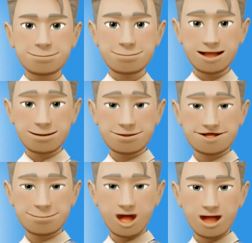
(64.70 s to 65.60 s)
Stay
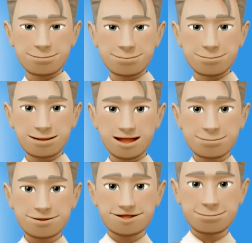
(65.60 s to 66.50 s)
with us, you're in
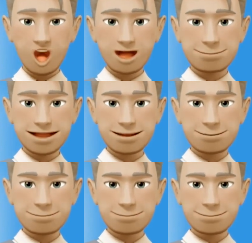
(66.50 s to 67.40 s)
the right
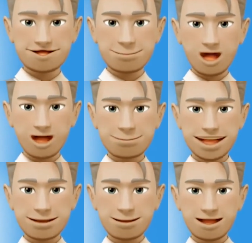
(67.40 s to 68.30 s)
place. We're going to
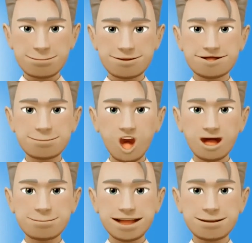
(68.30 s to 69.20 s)
introduce you to an
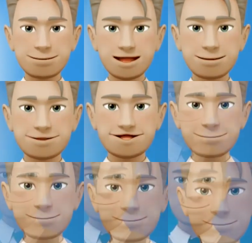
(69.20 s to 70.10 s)
amazing solution.
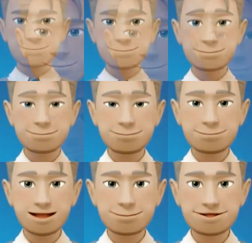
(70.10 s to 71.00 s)

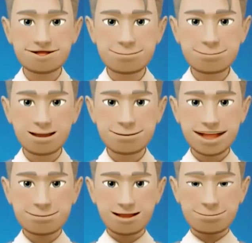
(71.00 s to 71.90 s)
Hi, my
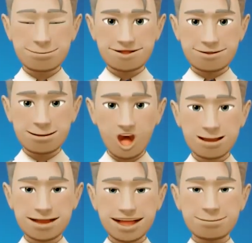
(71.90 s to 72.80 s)
name is Gene and
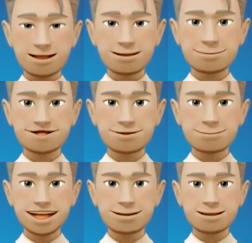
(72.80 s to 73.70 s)
you are on my
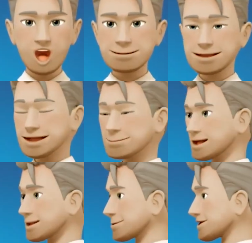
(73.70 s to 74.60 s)
AMZ Seller Tools
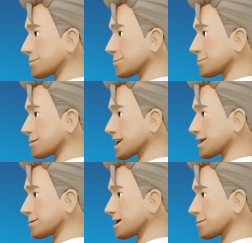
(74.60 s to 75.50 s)
channel, where I
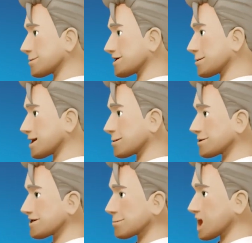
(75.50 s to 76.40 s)
share with you my
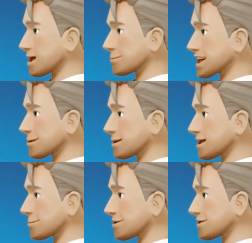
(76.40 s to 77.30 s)
experience in online
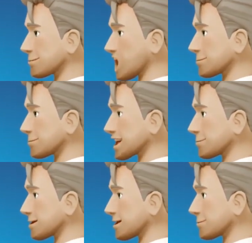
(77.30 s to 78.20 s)
business, so
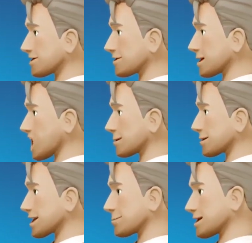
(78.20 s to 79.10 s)
you too can start
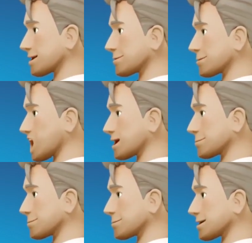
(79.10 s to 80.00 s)
your own business
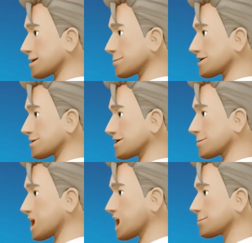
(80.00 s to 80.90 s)
and start earning
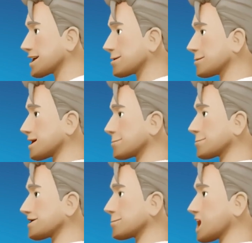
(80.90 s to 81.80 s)
money fast
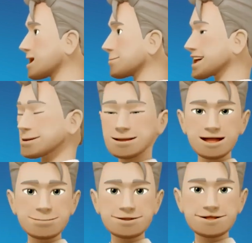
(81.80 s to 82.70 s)
to achieve the life
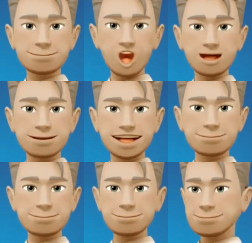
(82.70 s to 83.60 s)
of your dreams.
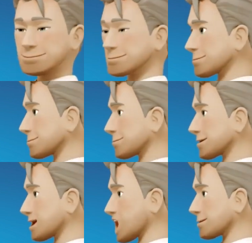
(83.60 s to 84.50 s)

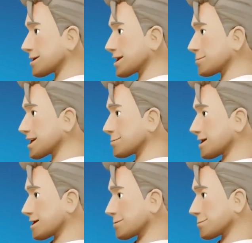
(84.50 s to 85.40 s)
Don't forget to
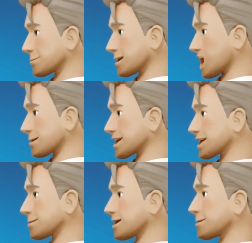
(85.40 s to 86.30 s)
subscribe to be
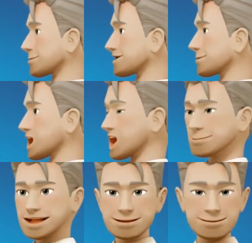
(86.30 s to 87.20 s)
informed of my next
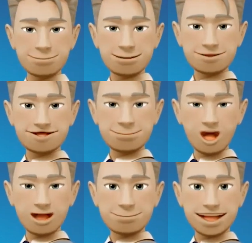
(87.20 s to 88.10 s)
videos
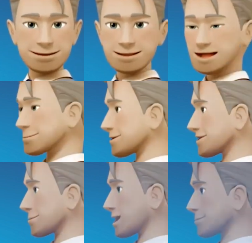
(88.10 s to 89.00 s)
dedicated to internet
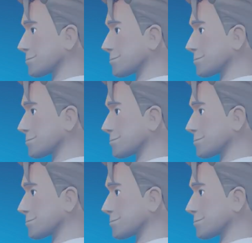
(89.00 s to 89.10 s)
sales.